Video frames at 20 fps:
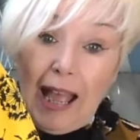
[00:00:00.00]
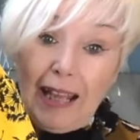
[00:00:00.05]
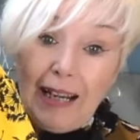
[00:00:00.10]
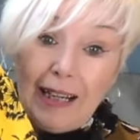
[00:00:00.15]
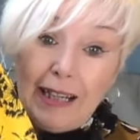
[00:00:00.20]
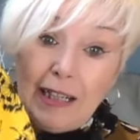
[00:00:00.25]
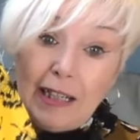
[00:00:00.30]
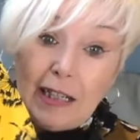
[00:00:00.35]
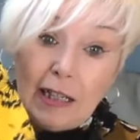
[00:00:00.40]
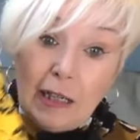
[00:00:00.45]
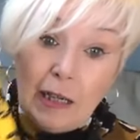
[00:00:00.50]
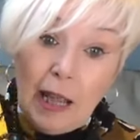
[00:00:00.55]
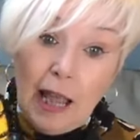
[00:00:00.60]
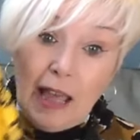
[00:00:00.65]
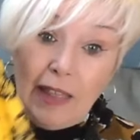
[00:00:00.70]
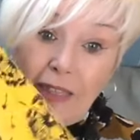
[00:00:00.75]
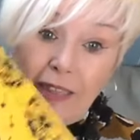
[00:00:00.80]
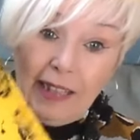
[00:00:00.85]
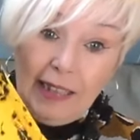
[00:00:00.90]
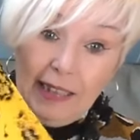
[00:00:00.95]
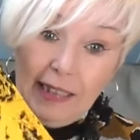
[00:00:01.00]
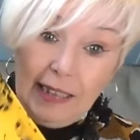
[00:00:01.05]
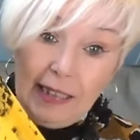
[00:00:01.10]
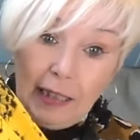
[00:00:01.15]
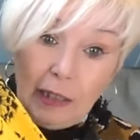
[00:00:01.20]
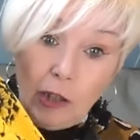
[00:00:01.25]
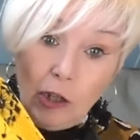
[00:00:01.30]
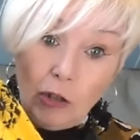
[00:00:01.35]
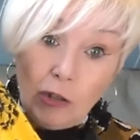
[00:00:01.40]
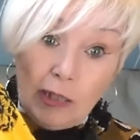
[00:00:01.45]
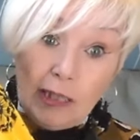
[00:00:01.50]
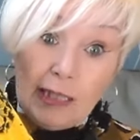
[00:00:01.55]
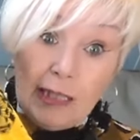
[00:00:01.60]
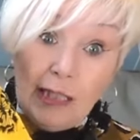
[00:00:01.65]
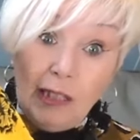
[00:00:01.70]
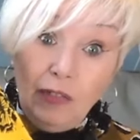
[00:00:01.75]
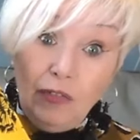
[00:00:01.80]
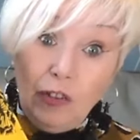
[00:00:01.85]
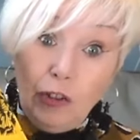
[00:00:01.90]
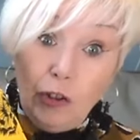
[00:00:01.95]
And this is the long
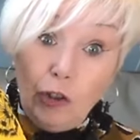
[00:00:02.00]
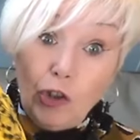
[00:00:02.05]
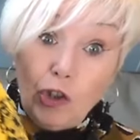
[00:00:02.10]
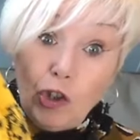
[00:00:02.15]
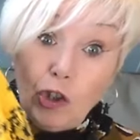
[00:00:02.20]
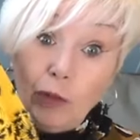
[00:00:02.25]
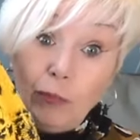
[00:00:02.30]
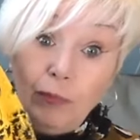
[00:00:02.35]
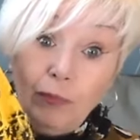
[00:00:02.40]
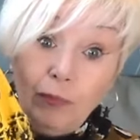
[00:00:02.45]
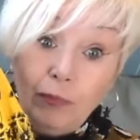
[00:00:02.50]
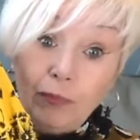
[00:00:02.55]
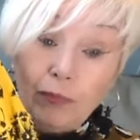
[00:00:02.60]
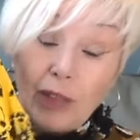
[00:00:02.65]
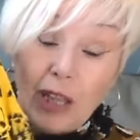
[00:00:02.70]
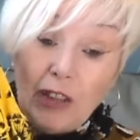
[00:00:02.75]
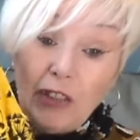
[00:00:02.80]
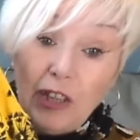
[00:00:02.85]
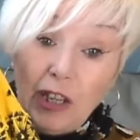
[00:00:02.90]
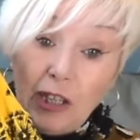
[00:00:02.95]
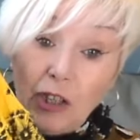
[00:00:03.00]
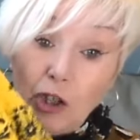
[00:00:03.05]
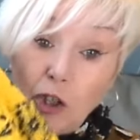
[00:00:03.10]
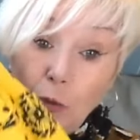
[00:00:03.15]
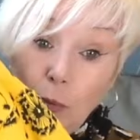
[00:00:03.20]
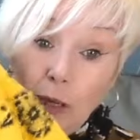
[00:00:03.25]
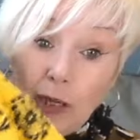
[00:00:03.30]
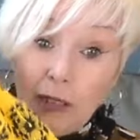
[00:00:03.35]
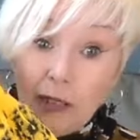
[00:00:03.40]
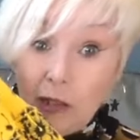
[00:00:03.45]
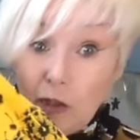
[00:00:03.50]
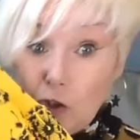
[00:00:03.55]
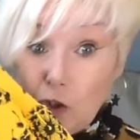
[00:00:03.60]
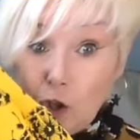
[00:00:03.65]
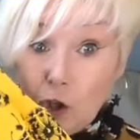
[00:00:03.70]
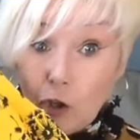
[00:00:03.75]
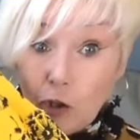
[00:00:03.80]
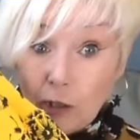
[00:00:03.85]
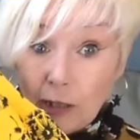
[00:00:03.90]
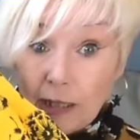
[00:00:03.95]
sleeve version. They do it as a
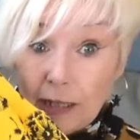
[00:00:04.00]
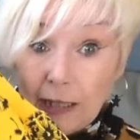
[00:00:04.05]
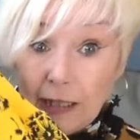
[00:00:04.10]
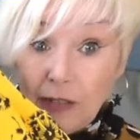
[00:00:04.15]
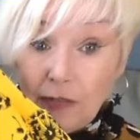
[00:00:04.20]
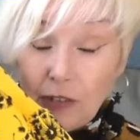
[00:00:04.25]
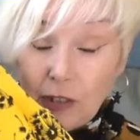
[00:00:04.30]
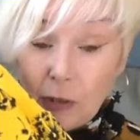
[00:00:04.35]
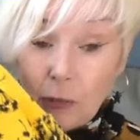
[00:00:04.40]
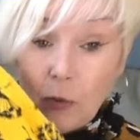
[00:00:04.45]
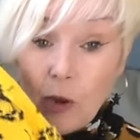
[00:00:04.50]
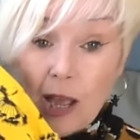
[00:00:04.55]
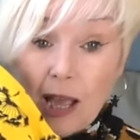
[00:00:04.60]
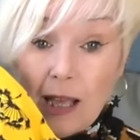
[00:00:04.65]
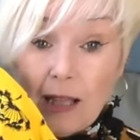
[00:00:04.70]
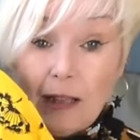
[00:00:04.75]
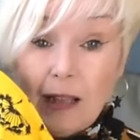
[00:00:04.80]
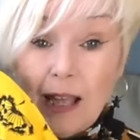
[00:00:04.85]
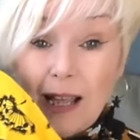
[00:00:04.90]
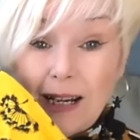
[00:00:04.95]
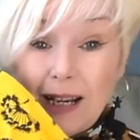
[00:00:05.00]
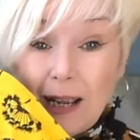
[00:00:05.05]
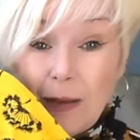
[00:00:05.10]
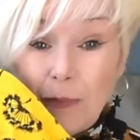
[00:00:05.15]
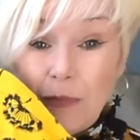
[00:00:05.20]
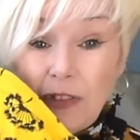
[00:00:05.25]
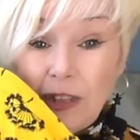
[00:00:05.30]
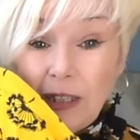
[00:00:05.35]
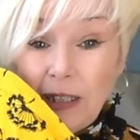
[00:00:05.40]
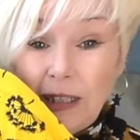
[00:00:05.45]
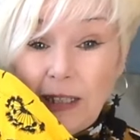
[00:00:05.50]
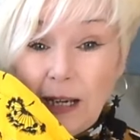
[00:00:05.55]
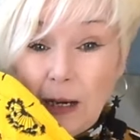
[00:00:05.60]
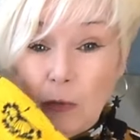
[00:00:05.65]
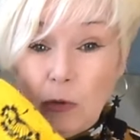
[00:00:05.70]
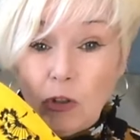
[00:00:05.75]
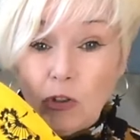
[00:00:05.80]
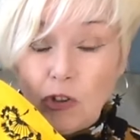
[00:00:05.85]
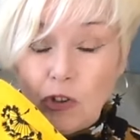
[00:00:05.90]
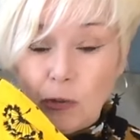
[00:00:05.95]
short sleeve as well, and I'm thinking
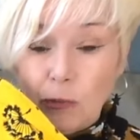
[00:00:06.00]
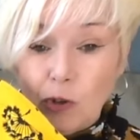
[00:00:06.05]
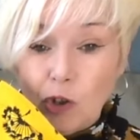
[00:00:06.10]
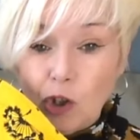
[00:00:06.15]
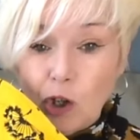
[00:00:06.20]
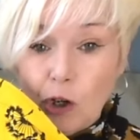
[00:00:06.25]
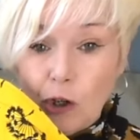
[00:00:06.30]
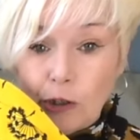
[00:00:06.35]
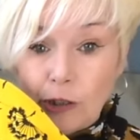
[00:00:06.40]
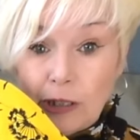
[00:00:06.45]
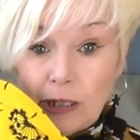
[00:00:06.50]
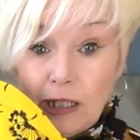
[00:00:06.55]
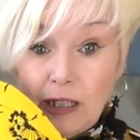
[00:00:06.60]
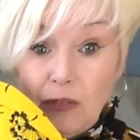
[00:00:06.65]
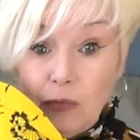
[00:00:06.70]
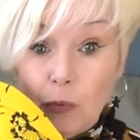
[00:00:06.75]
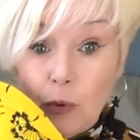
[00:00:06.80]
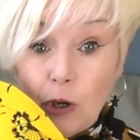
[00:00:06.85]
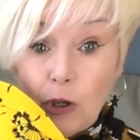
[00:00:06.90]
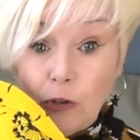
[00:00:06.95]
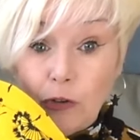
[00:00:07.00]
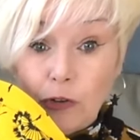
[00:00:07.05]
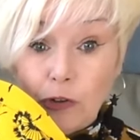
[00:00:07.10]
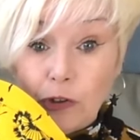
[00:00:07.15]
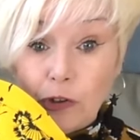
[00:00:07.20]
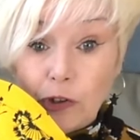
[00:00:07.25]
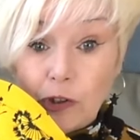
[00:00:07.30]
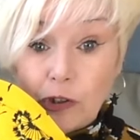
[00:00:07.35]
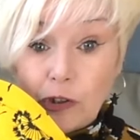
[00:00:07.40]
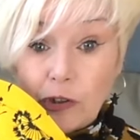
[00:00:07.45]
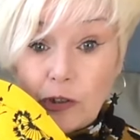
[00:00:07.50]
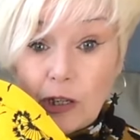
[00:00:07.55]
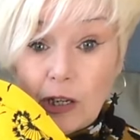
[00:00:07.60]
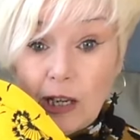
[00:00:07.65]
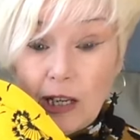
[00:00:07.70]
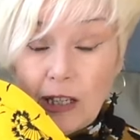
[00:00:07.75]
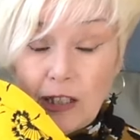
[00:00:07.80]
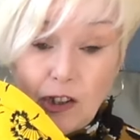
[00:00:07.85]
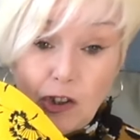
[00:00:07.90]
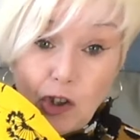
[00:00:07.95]
I want some short sleeve ones
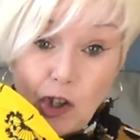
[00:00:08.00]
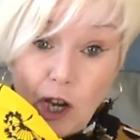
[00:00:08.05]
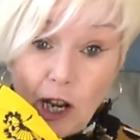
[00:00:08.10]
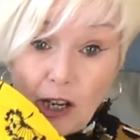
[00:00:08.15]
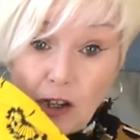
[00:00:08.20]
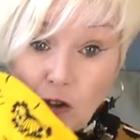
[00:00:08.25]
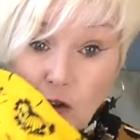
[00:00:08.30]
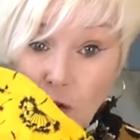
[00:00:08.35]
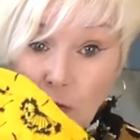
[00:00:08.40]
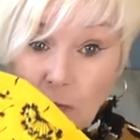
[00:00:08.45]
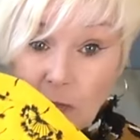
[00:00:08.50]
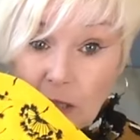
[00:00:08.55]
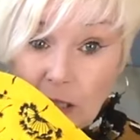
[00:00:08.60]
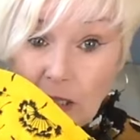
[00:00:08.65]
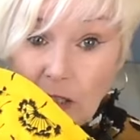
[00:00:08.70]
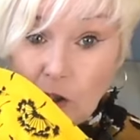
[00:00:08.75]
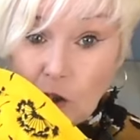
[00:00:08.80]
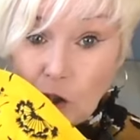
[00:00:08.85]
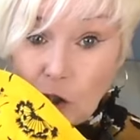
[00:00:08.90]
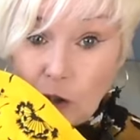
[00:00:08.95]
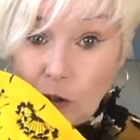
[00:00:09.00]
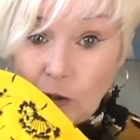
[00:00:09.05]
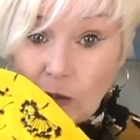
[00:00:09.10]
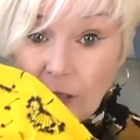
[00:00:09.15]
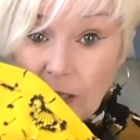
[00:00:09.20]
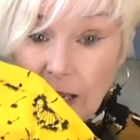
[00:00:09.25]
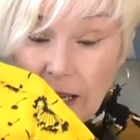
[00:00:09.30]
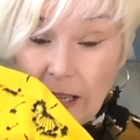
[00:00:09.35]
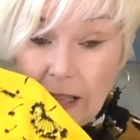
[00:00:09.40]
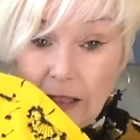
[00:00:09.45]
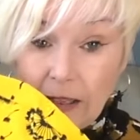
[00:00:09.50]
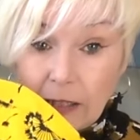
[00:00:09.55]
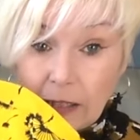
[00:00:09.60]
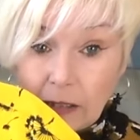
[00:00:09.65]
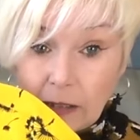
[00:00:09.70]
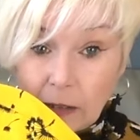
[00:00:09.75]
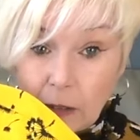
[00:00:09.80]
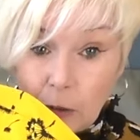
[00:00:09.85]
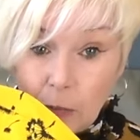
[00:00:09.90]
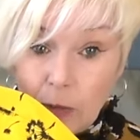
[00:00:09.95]
as a change from t shirts in the
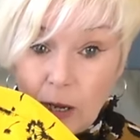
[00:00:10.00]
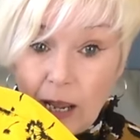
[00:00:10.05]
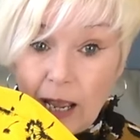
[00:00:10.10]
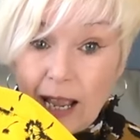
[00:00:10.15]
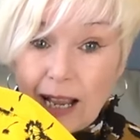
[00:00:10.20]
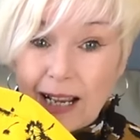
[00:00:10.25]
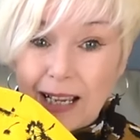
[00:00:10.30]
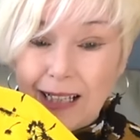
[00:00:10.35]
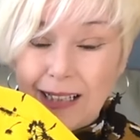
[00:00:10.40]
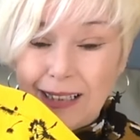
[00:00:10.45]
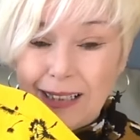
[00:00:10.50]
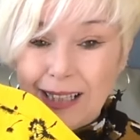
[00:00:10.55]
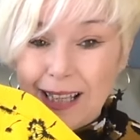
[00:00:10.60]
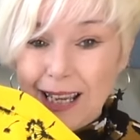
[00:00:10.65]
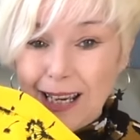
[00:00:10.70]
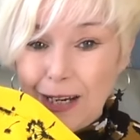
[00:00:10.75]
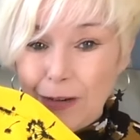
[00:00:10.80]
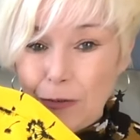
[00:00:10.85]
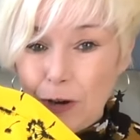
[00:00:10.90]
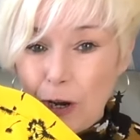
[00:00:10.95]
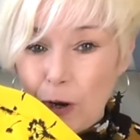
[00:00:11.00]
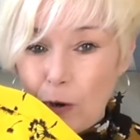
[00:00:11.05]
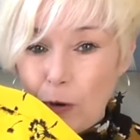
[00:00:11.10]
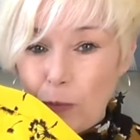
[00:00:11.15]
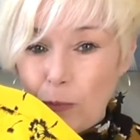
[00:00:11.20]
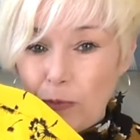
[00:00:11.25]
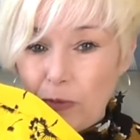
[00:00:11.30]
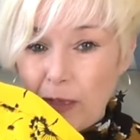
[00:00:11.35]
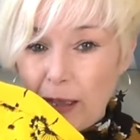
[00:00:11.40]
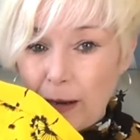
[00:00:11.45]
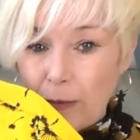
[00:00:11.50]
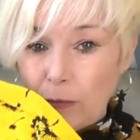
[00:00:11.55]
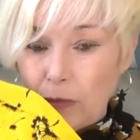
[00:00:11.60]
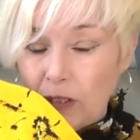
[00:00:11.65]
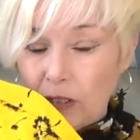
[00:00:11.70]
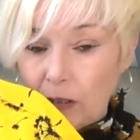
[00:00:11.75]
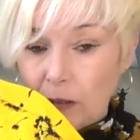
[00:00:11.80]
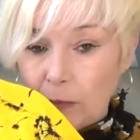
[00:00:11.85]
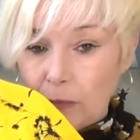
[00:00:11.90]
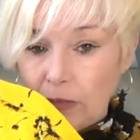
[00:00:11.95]
summer. I can layer it up then
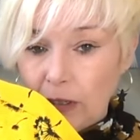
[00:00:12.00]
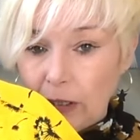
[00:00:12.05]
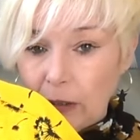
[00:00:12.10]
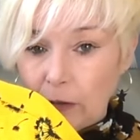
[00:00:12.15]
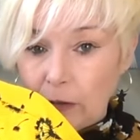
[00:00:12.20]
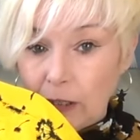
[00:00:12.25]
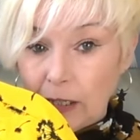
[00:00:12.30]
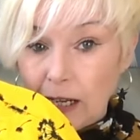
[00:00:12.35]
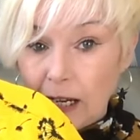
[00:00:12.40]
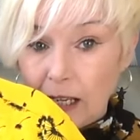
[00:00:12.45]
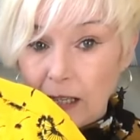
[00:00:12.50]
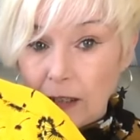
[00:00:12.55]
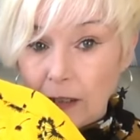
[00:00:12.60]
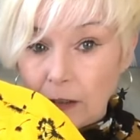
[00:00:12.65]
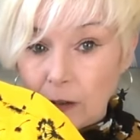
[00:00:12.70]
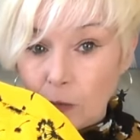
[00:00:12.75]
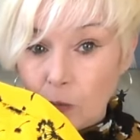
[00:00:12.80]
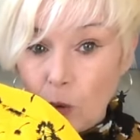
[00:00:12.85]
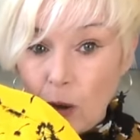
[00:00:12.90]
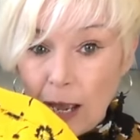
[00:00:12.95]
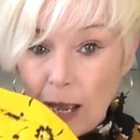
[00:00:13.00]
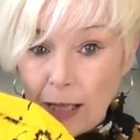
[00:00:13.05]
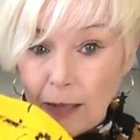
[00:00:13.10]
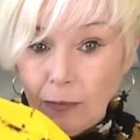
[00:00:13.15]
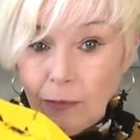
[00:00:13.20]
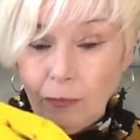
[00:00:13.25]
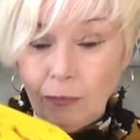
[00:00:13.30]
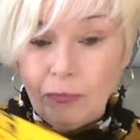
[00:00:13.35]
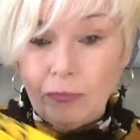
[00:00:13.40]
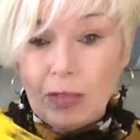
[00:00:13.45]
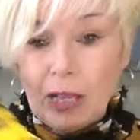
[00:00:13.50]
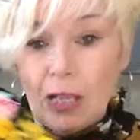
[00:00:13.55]
with something underneath as well.